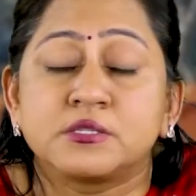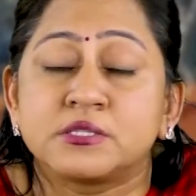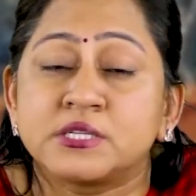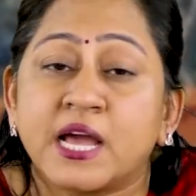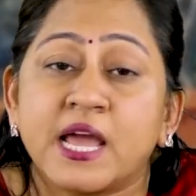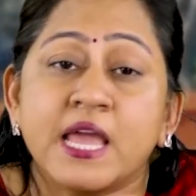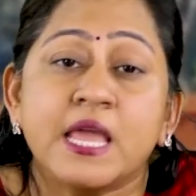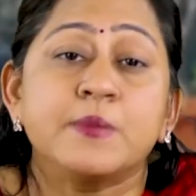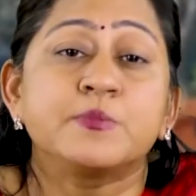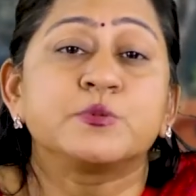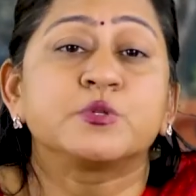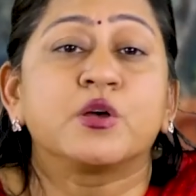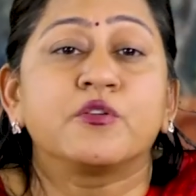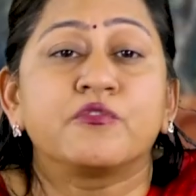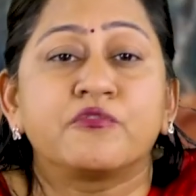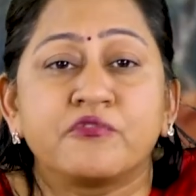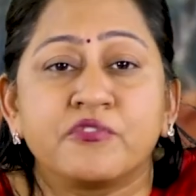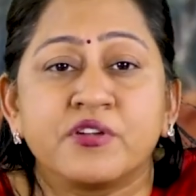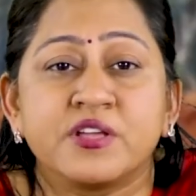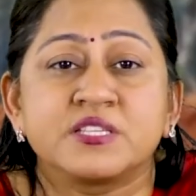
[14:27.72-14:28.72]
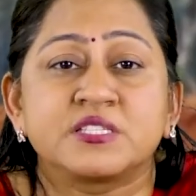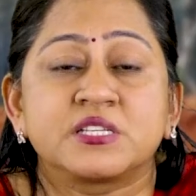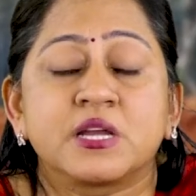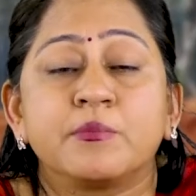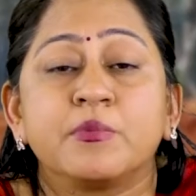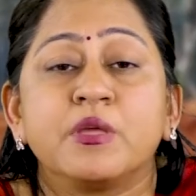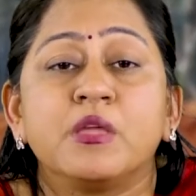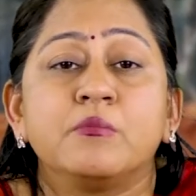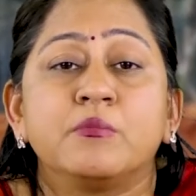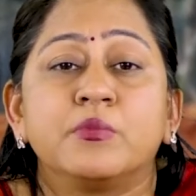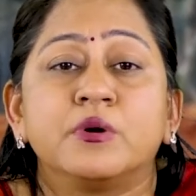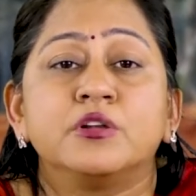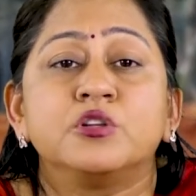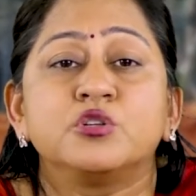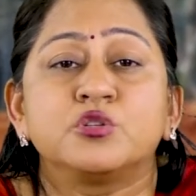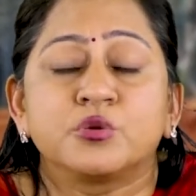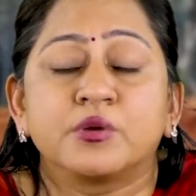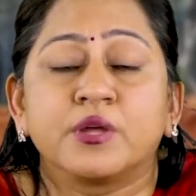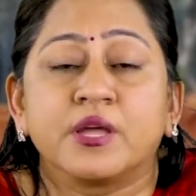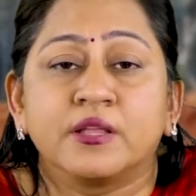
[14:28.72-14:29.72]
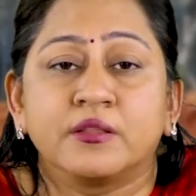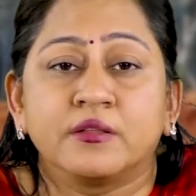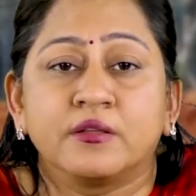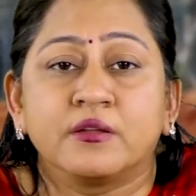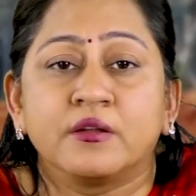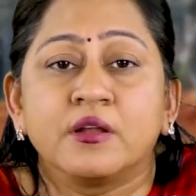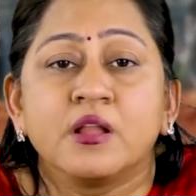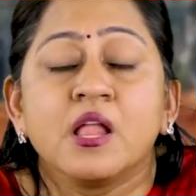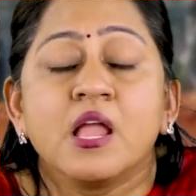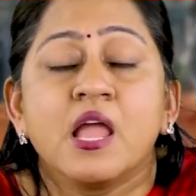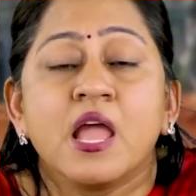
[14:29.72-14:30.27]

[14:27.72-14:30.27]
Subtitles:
types of waste are being burned together.